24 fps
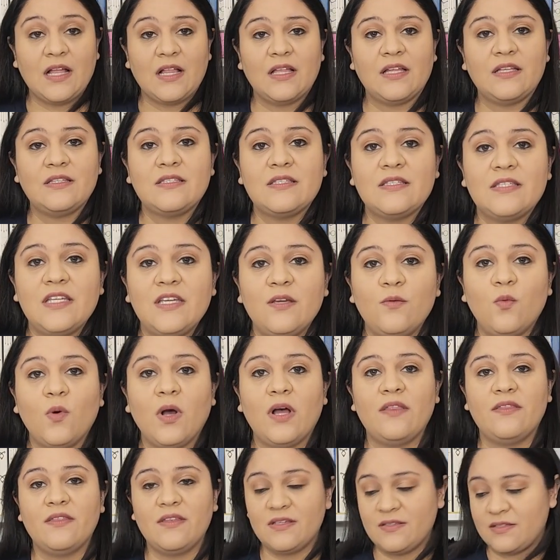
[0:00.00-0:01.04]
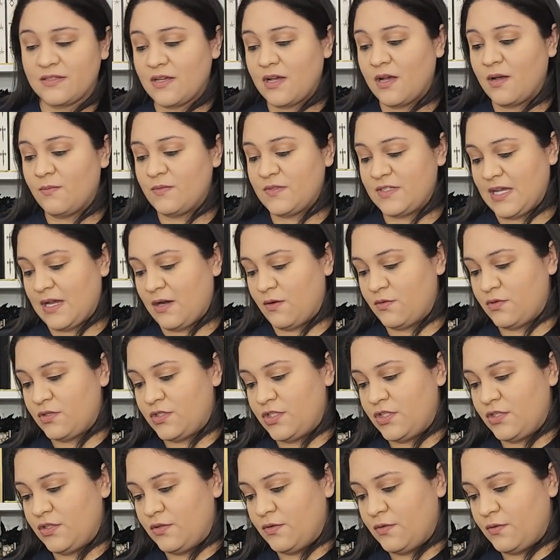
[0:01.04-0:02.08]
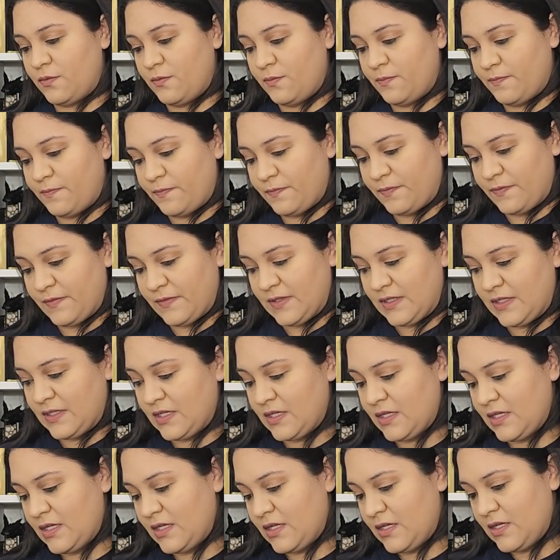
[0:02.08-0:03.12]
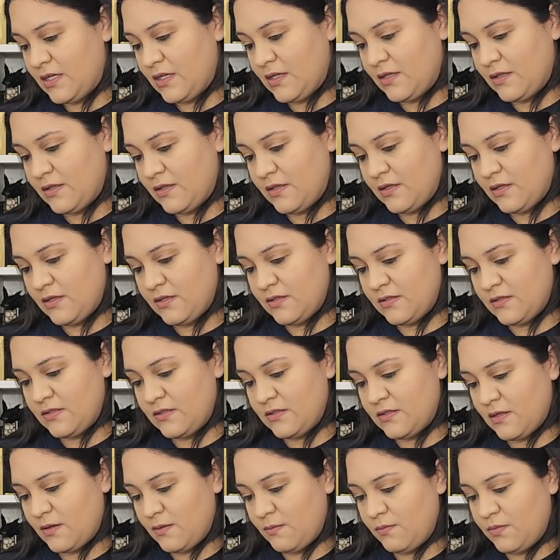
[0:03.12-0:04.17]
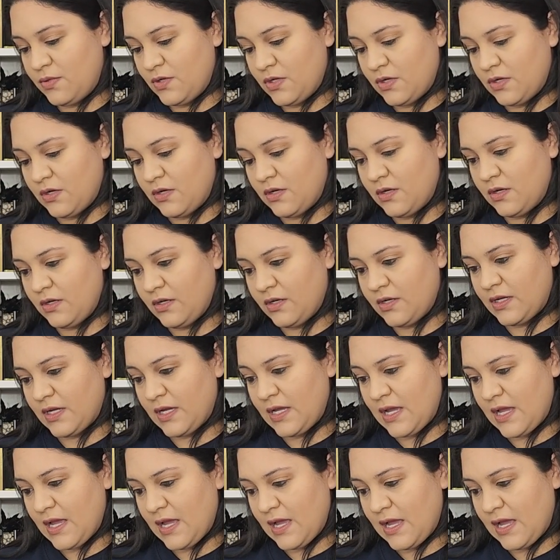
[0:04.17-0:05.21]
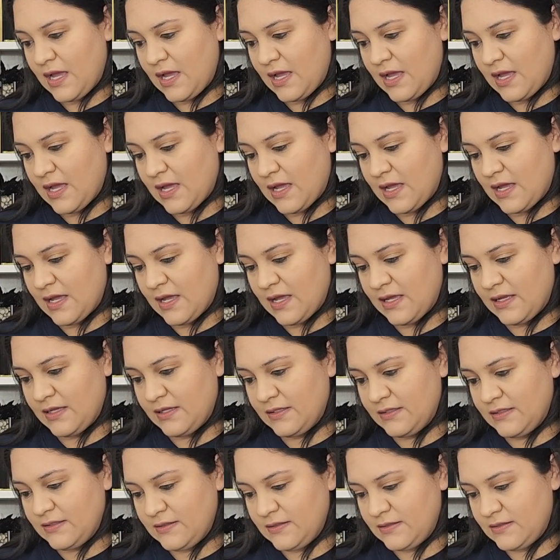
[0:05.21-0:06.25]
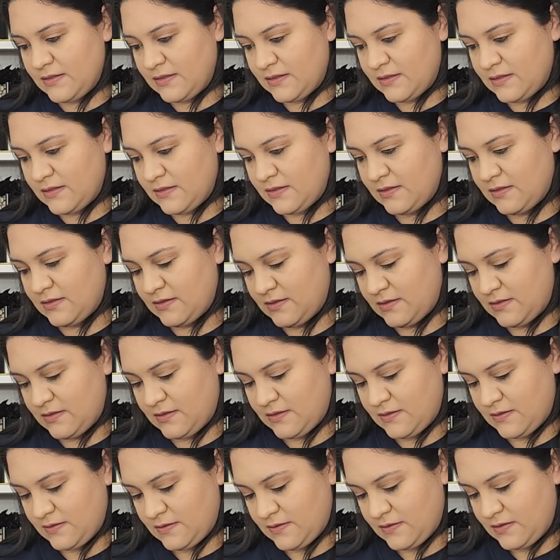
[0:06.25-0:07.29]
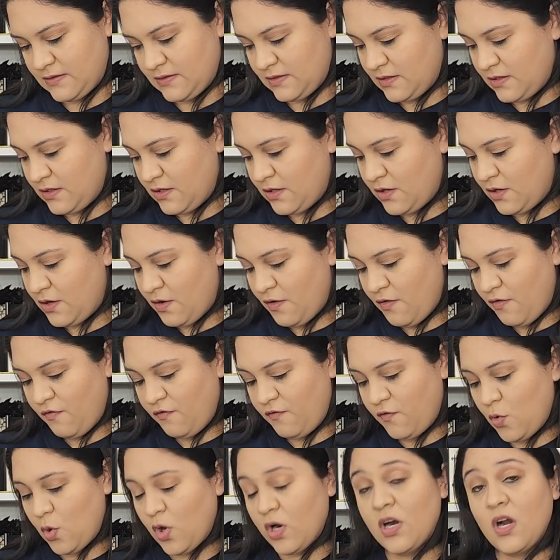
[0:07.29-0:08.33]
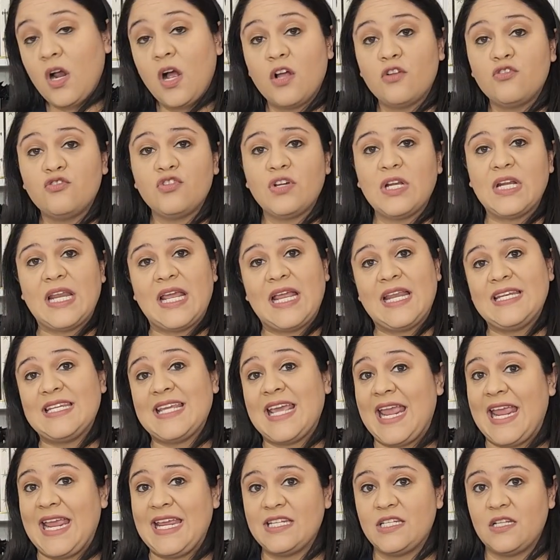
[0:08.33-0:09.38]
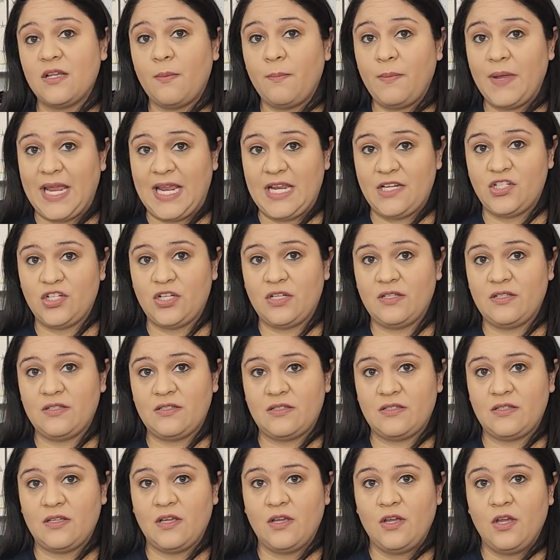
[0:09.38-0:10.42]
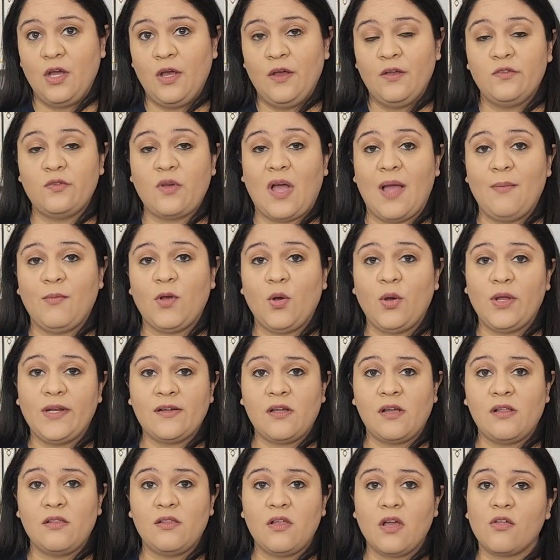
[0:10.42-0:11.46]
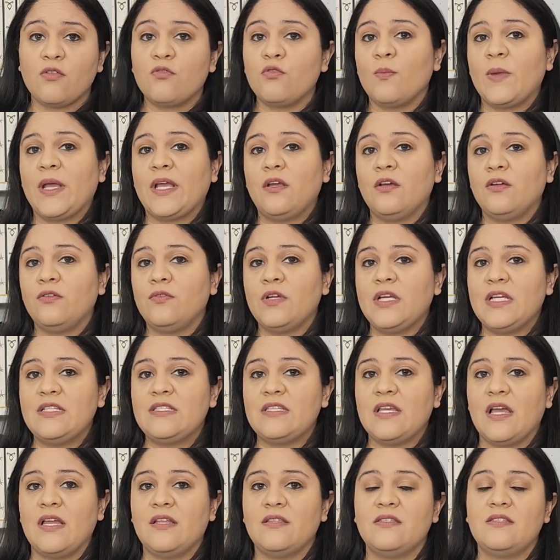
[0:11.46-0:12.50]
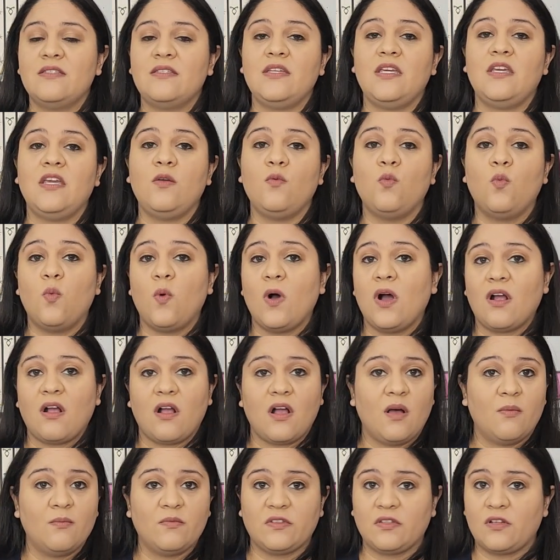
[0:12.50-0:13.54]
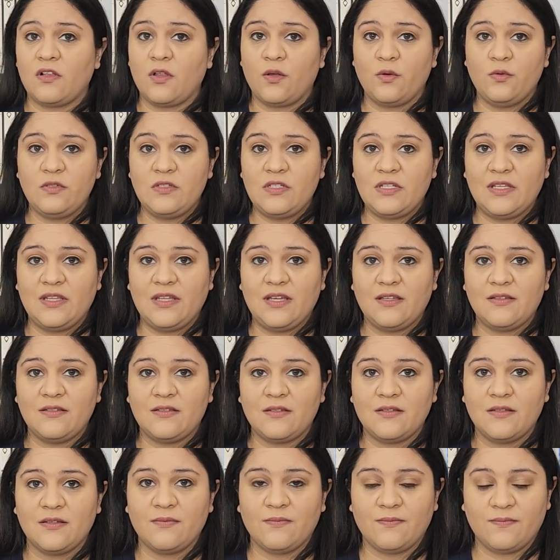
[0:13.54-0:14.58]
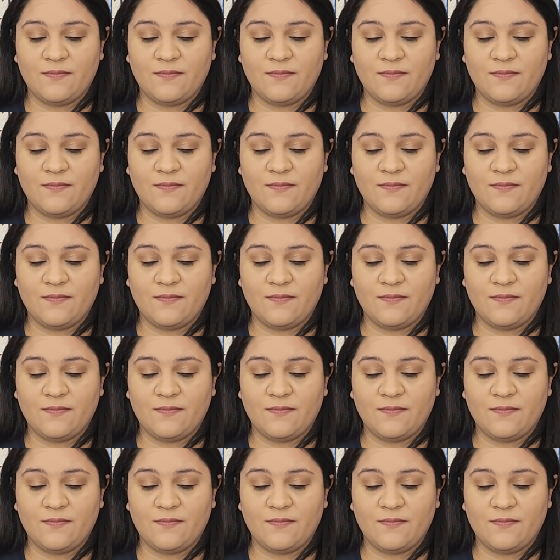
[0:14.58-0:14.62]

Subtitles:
Let's see what this comes out to. This book has 408 pages. So I'm going to look through my Goodreads and see what comes close to this.